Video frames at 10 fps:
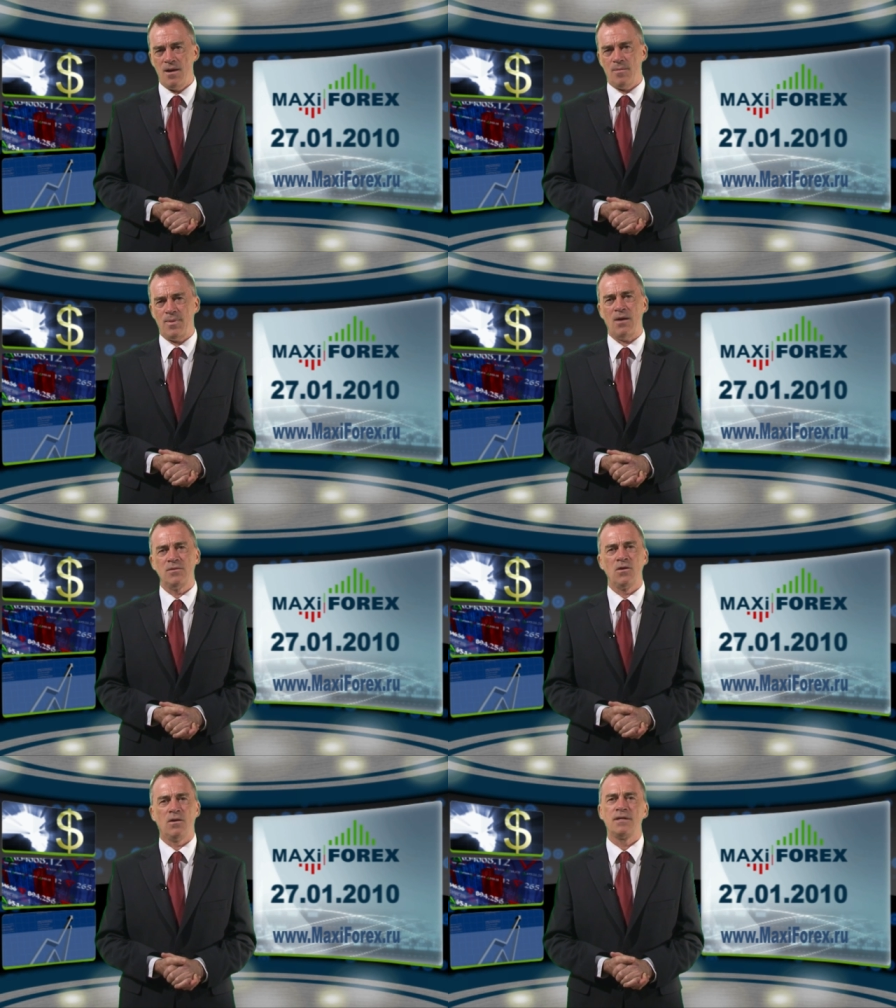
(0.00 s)
The
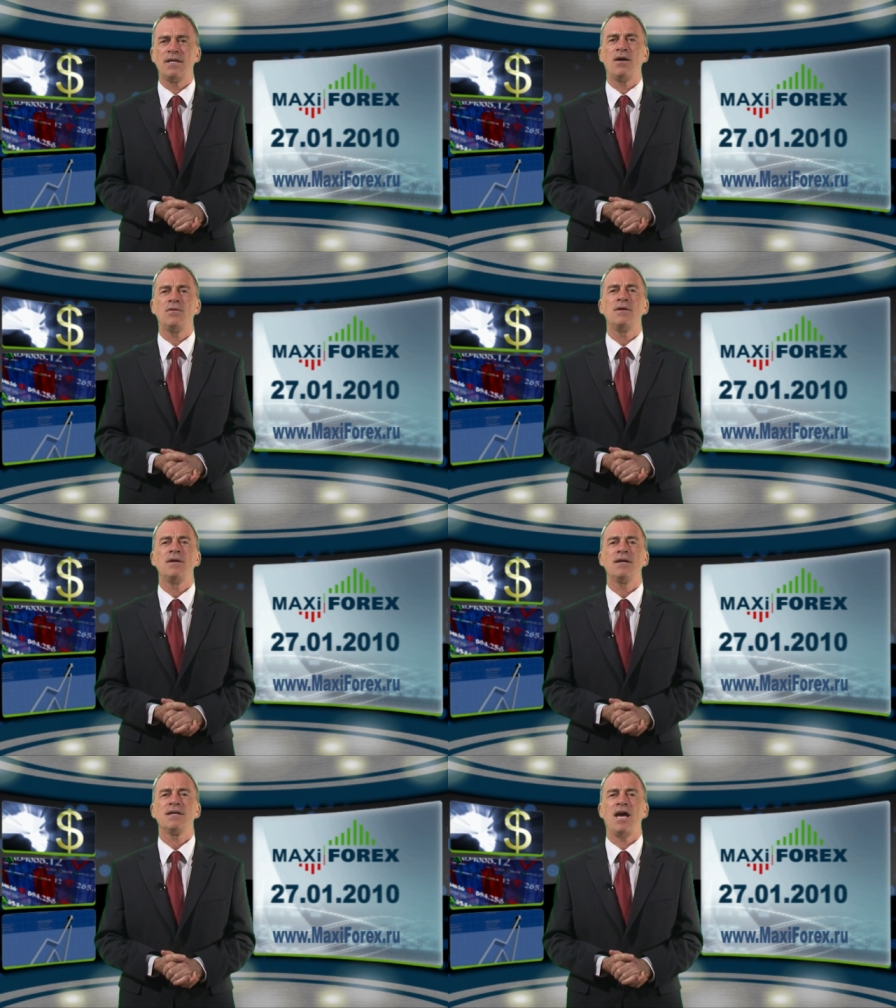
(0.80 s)
pound dollar now.
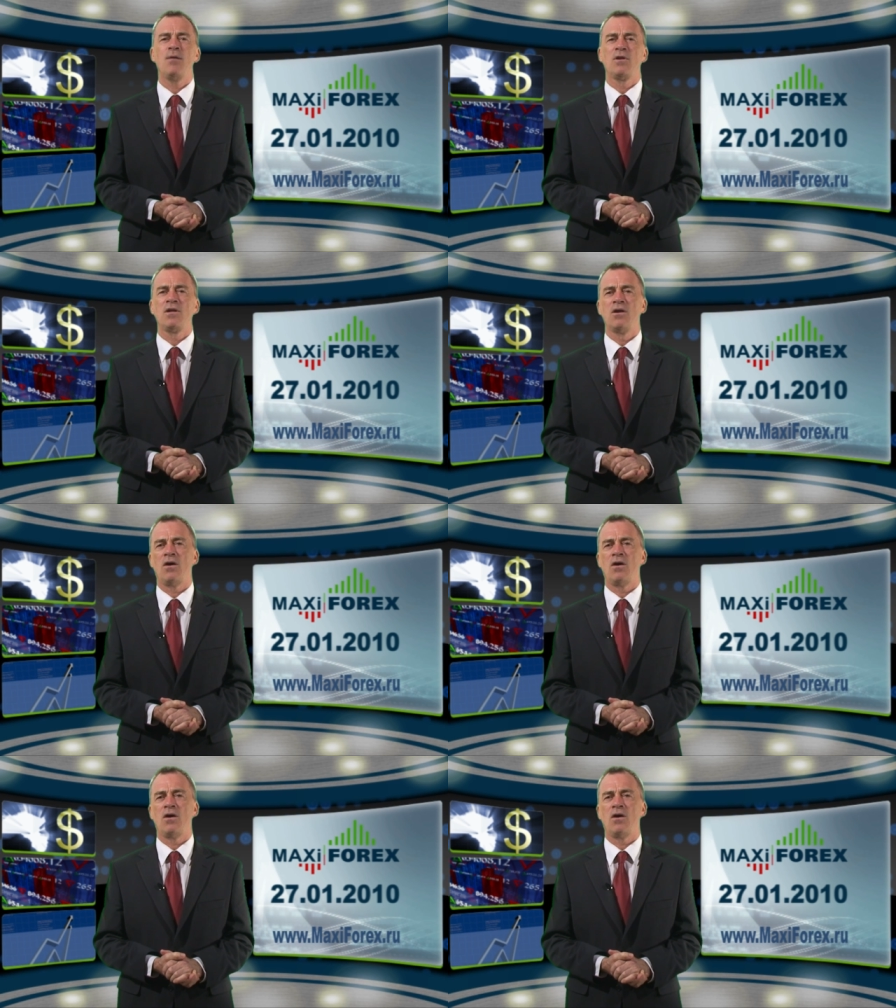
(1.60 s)
Cable